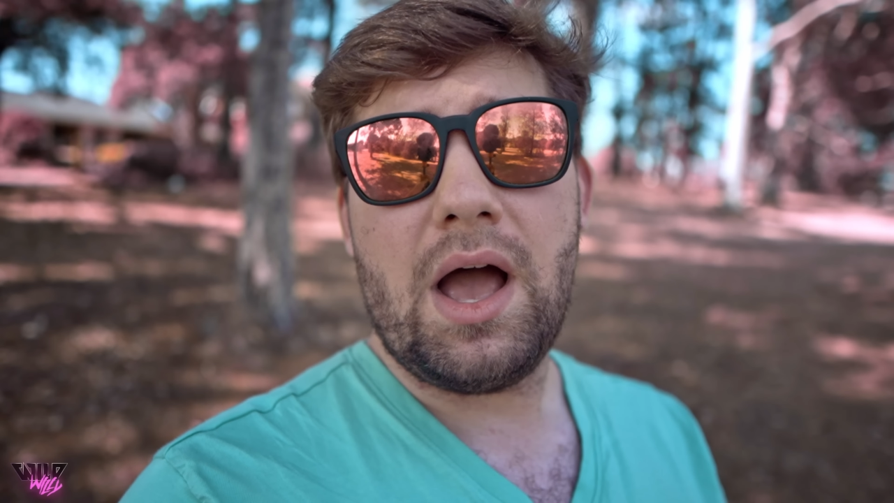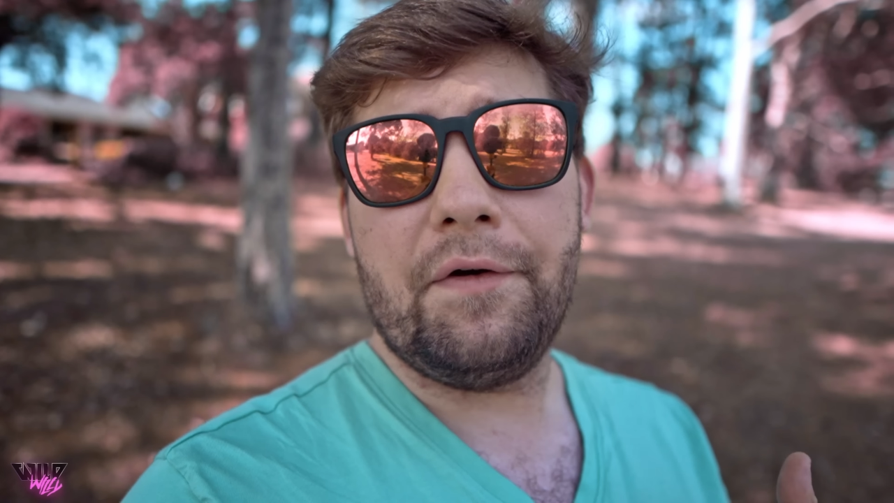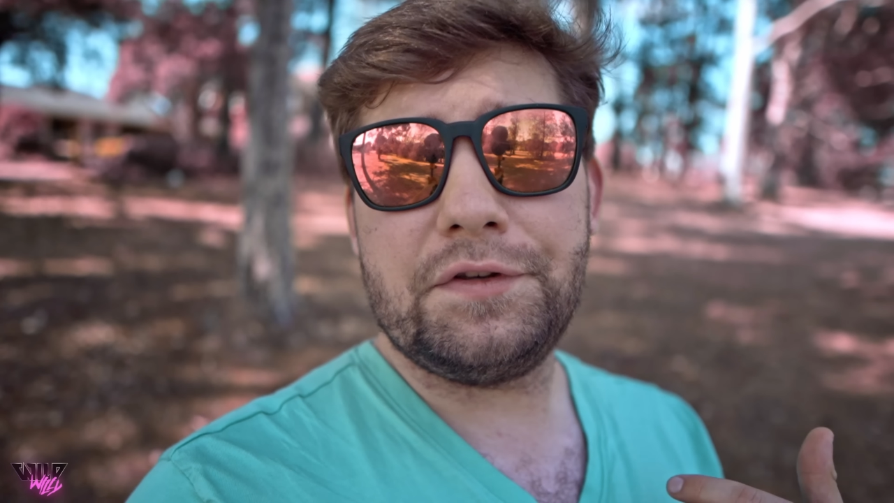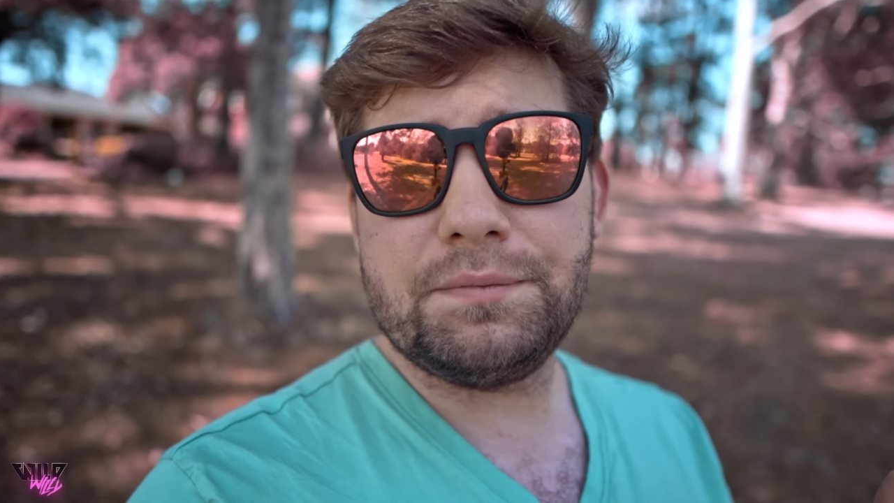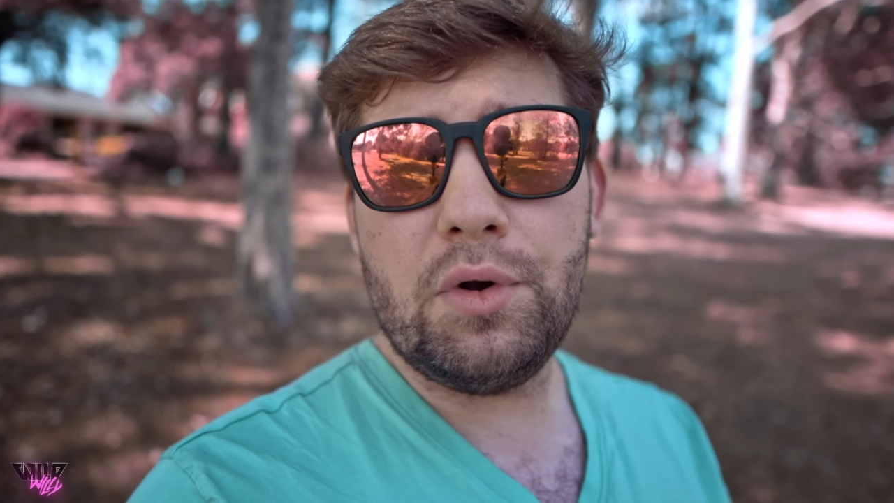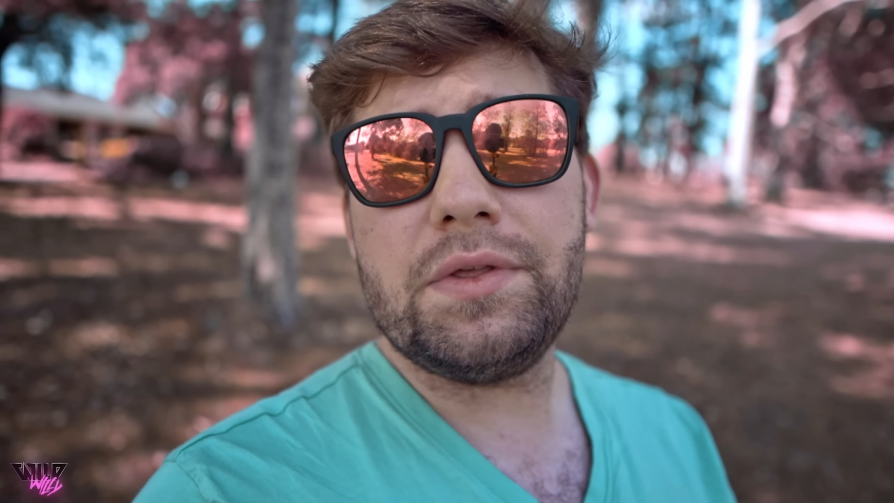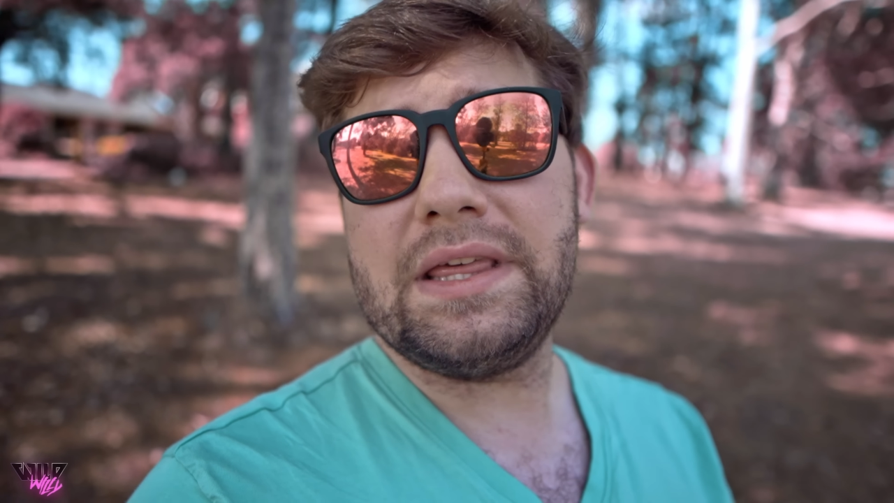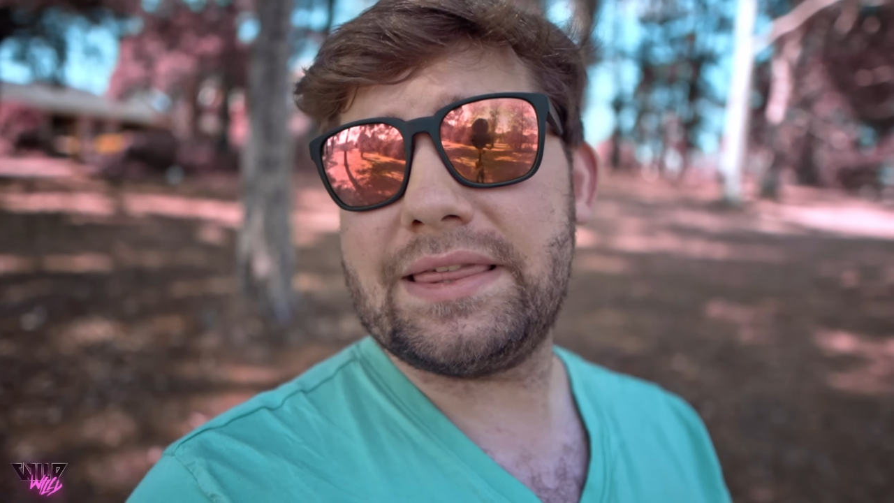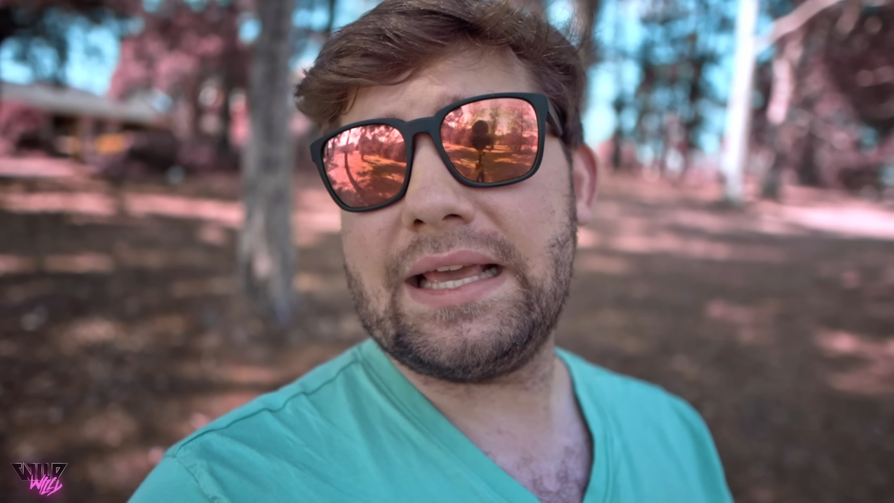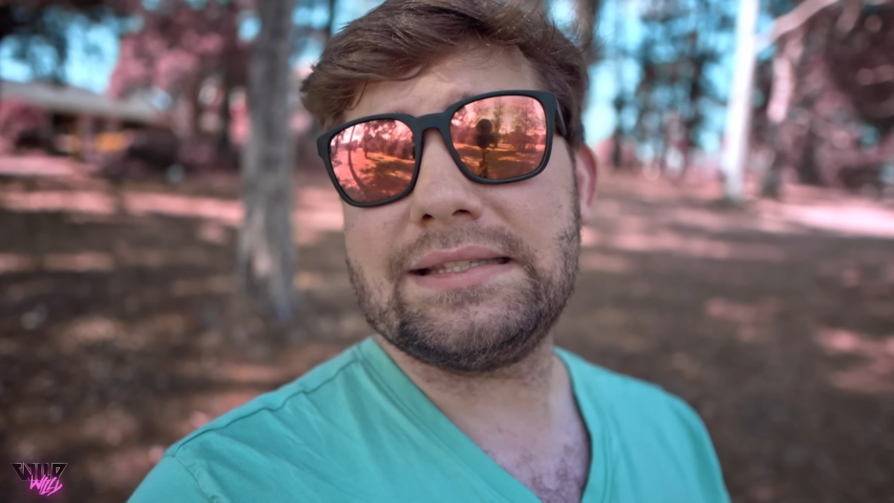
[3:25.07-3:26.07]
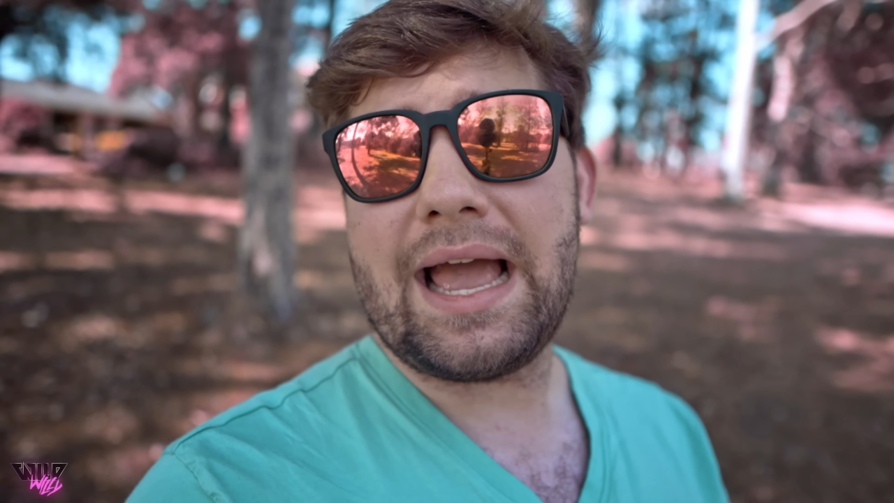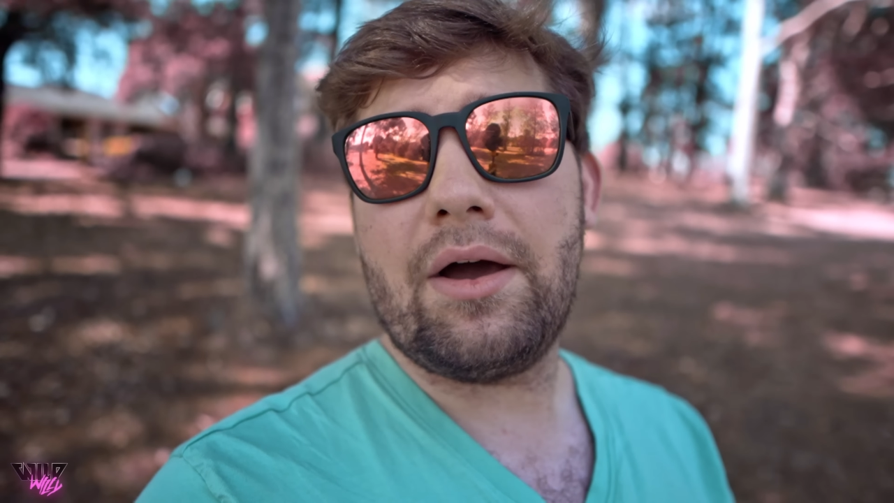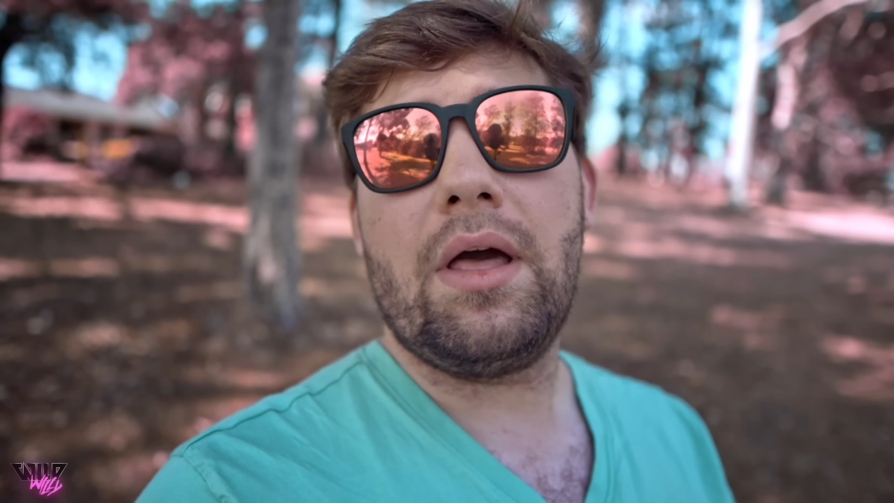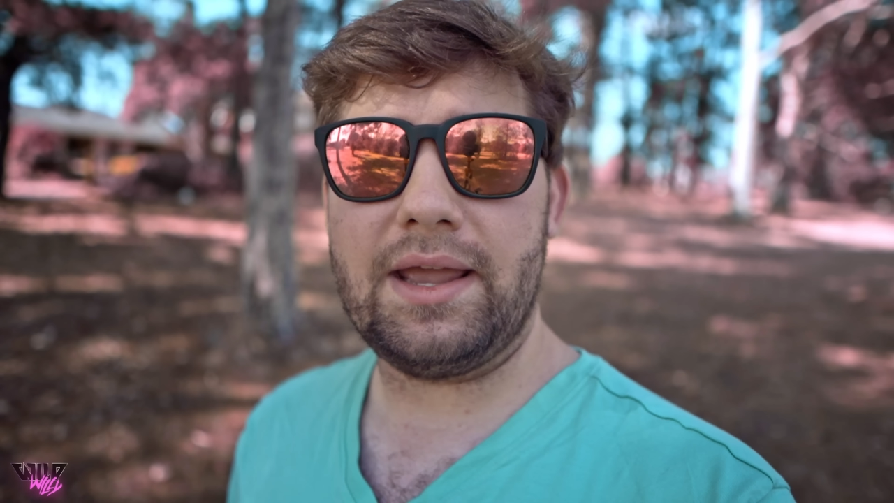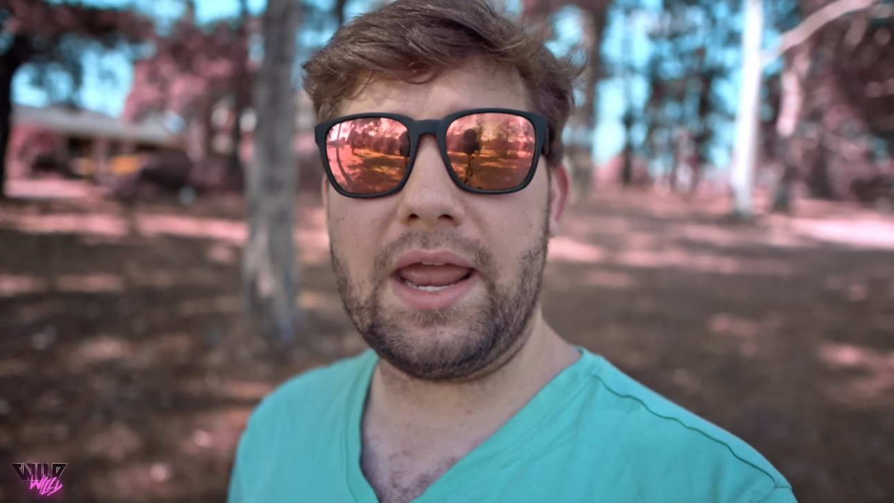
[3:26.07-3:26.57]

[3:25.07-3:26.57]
of smoothing things out,